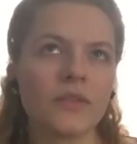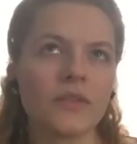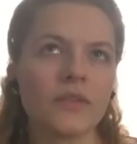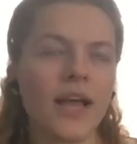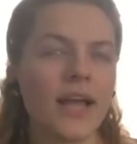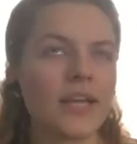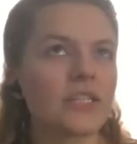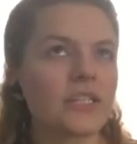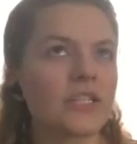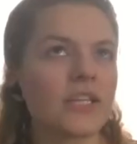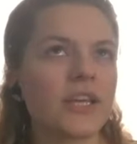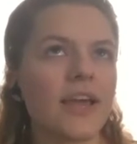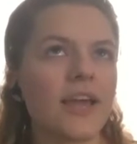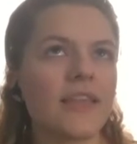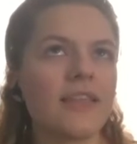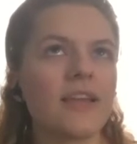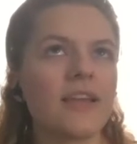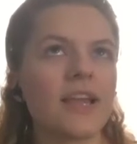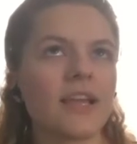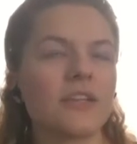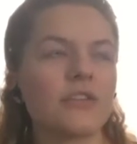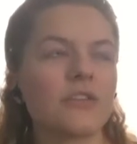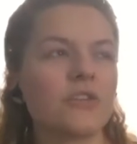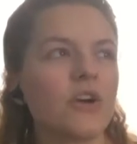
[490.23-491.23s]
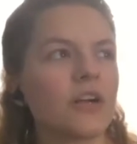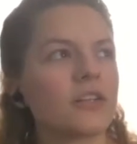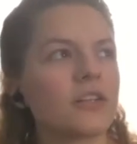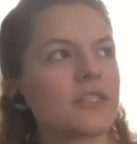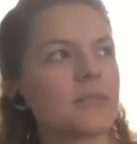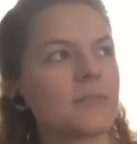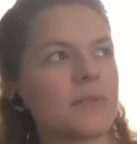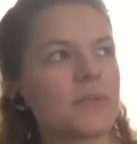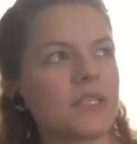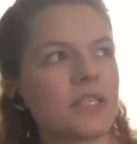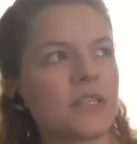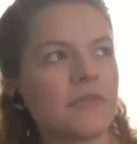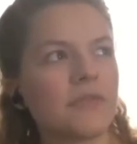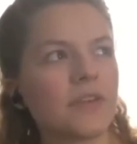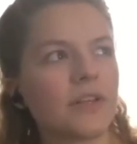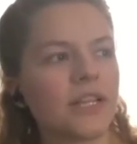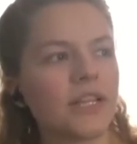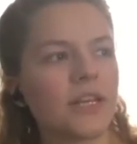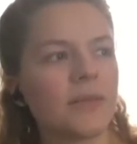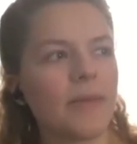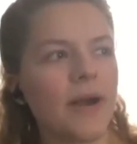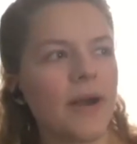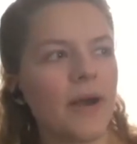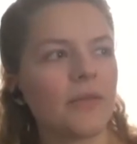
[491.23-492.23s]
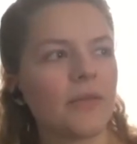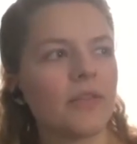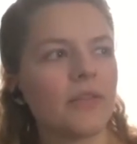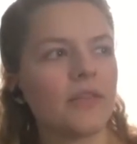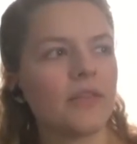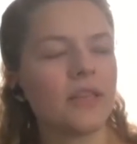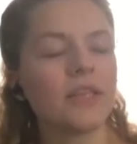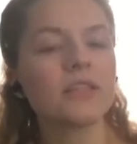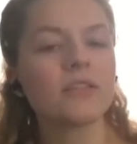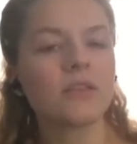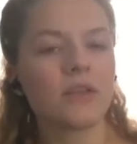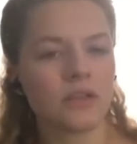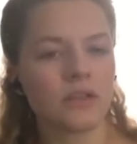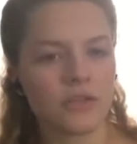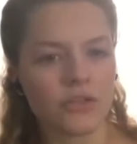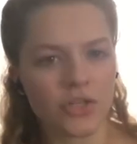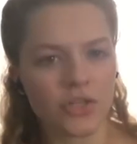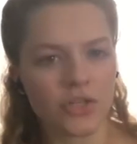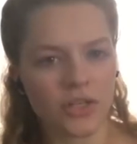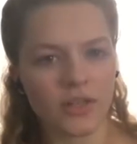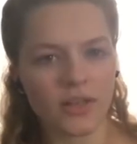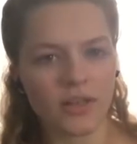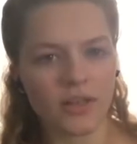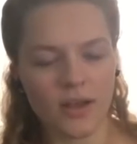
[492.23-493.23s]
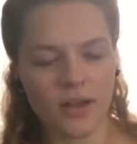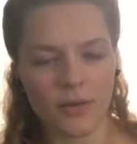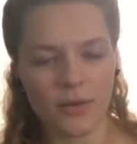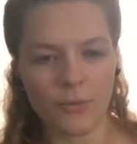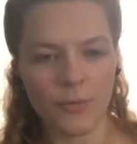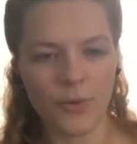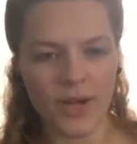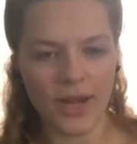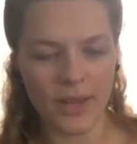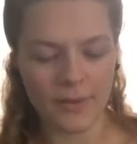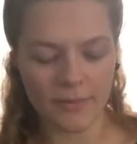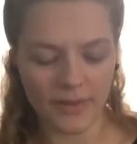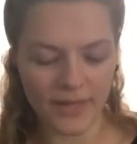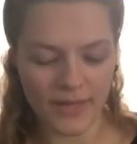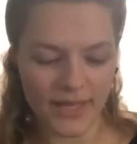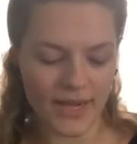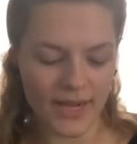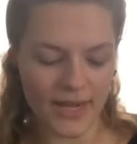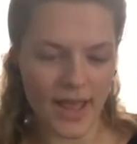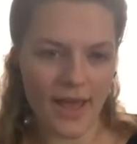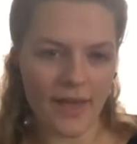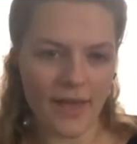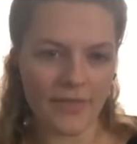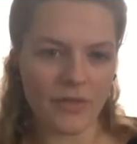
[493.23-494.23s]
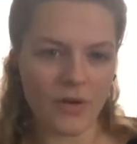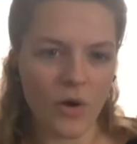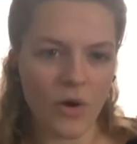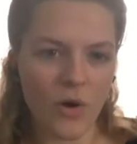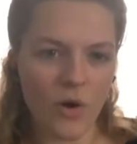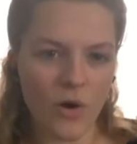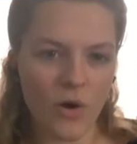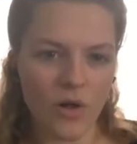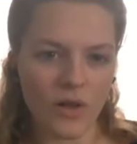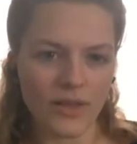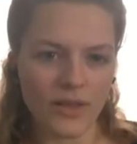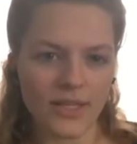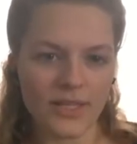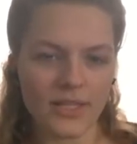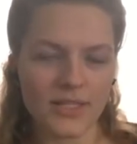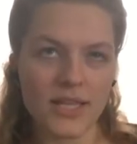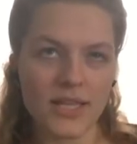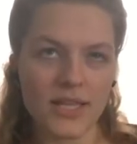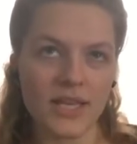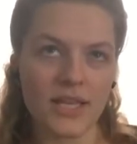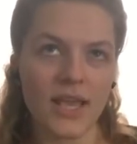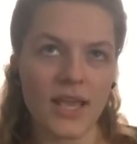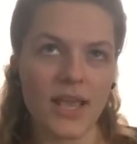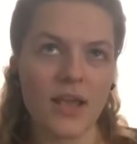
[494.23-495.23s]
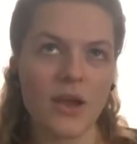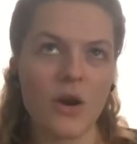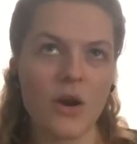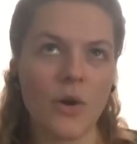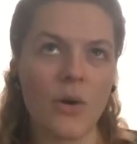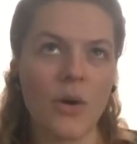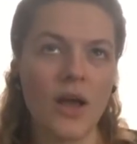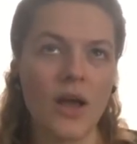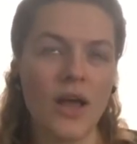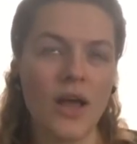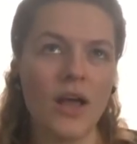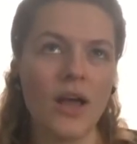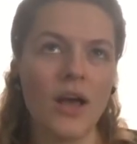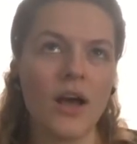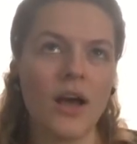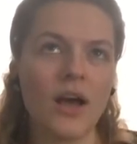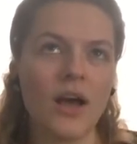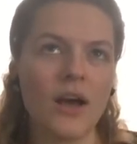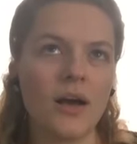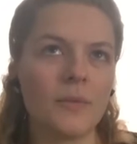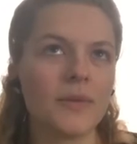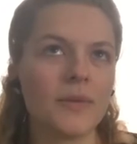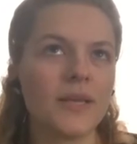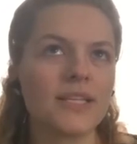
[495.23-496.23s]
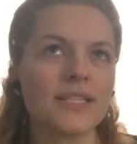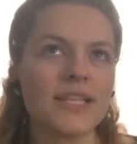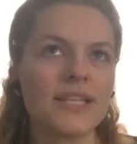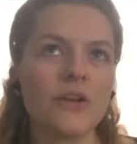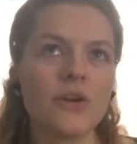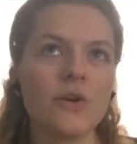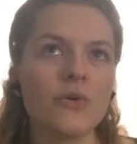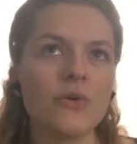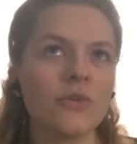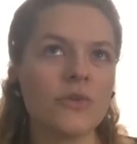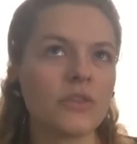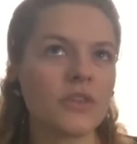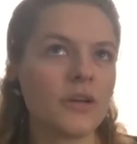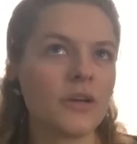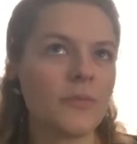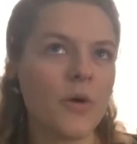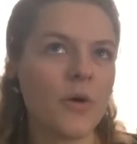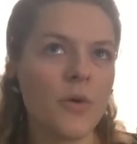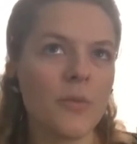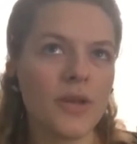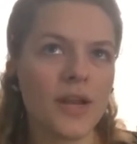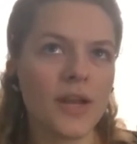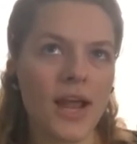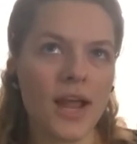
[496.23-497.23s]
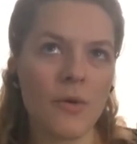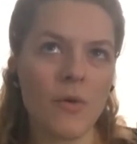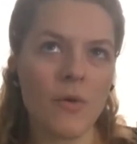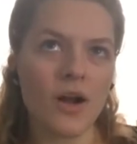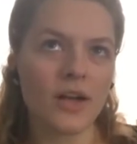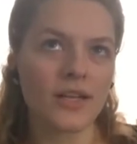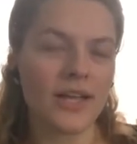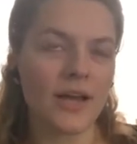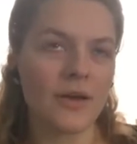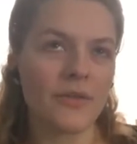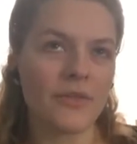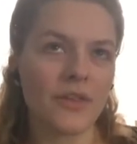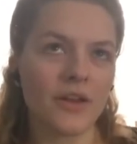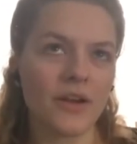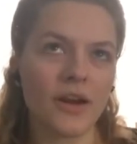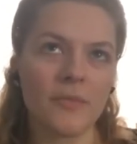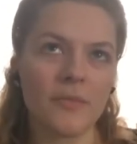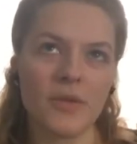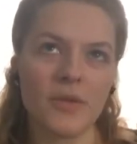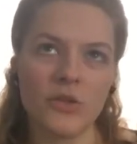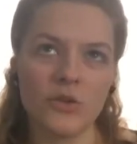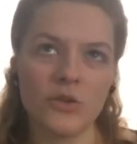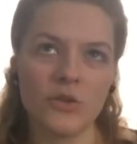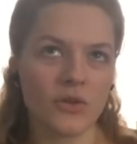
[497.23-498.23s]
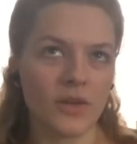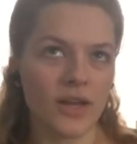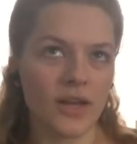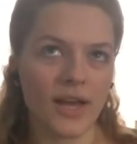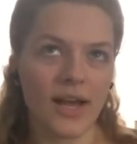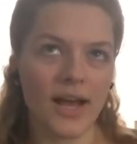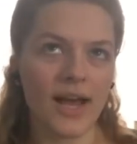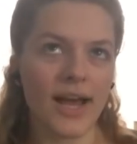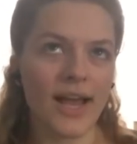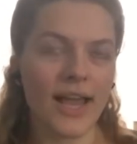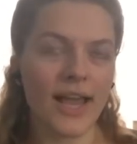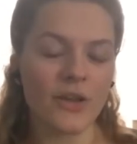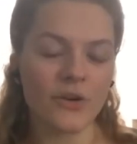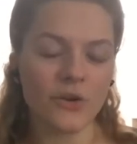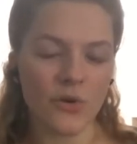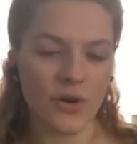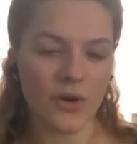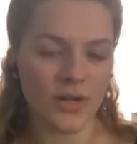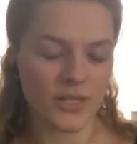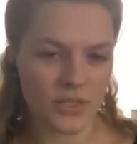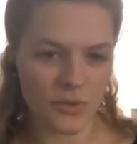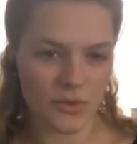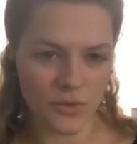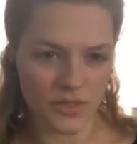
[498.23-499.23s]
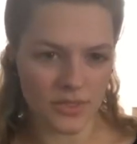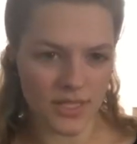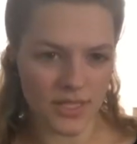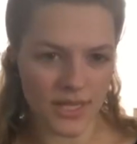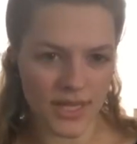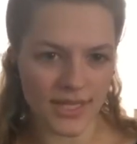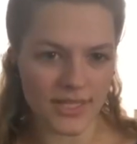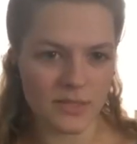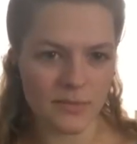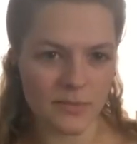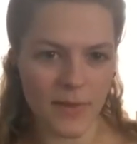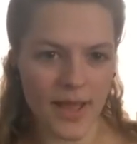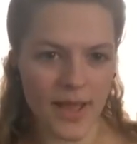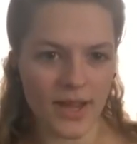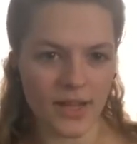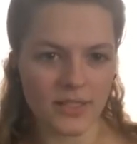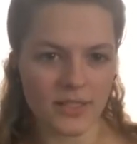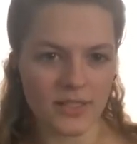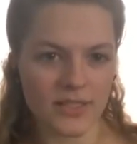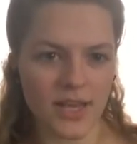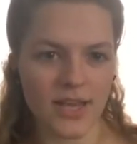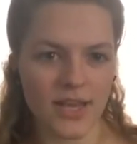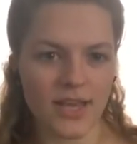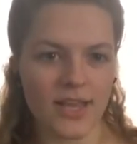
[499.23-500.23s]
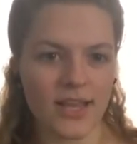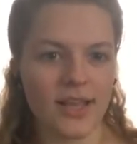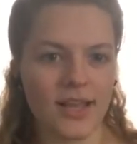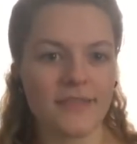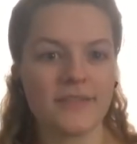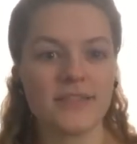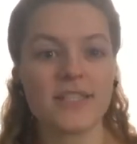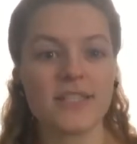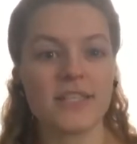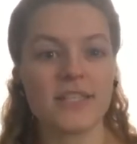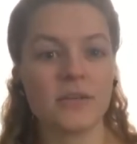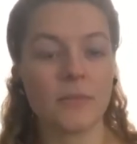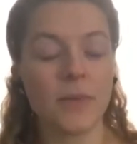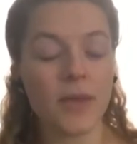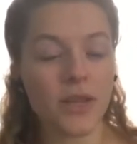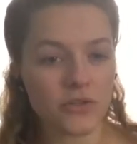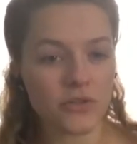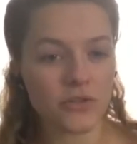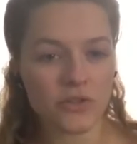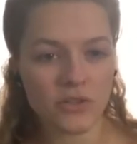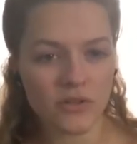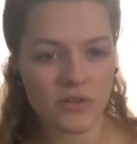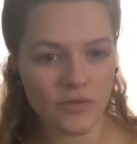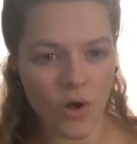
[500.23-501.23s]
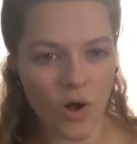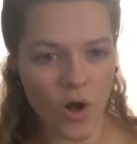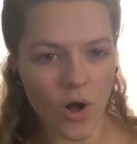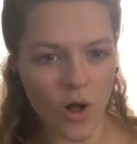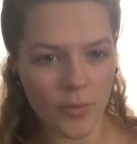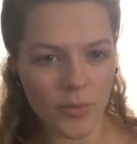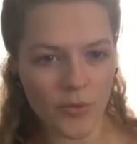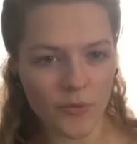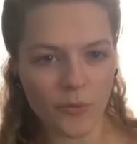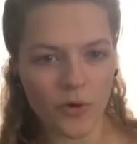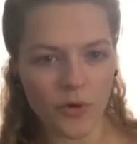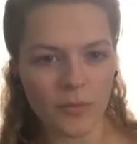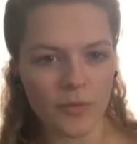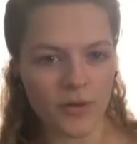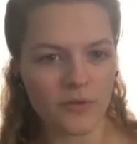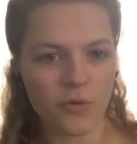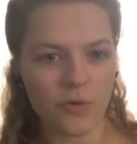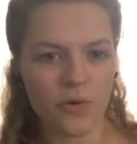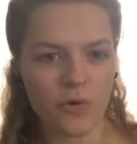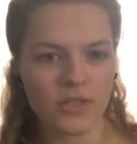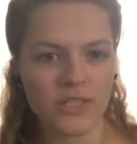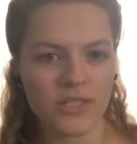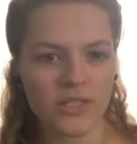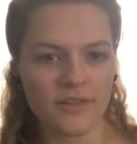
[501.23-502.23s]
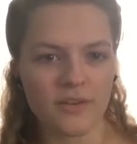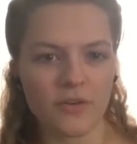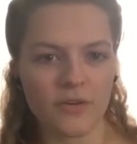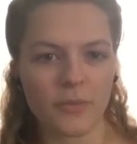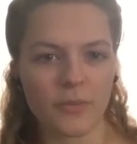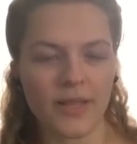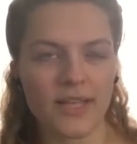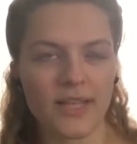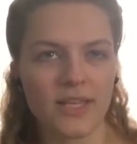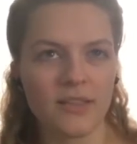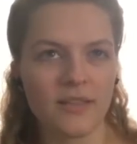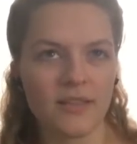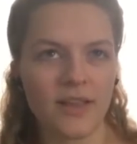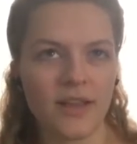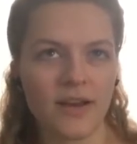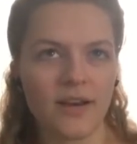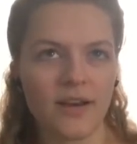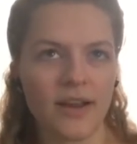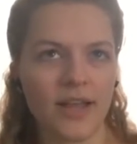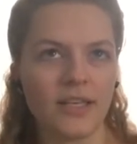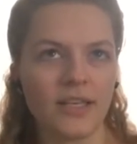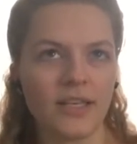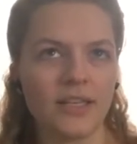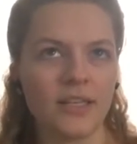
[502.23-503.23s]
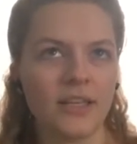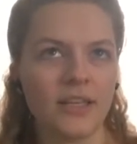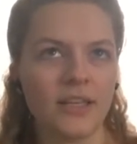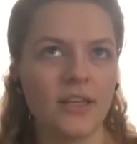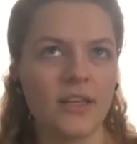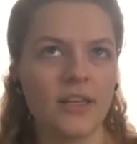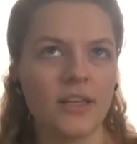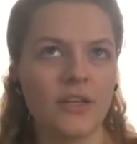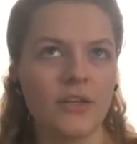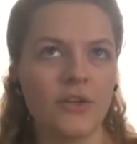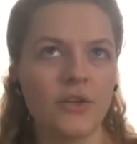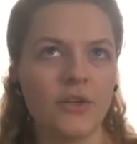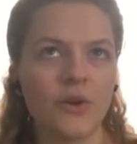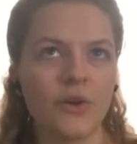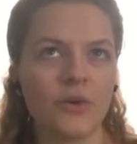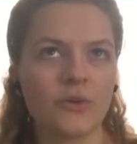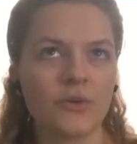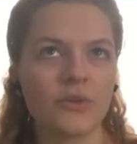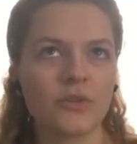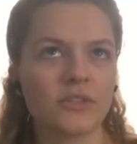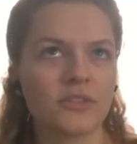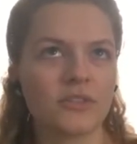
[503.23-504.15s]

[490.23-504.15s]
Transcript: actually, I think I can talk specifically about this audition when I played at the hall in San Diego, because I know the moment I walked out there, I mean, I had no idea what to expect. I've seen pictures of the hall before, but of course I've never played in there. And, you know,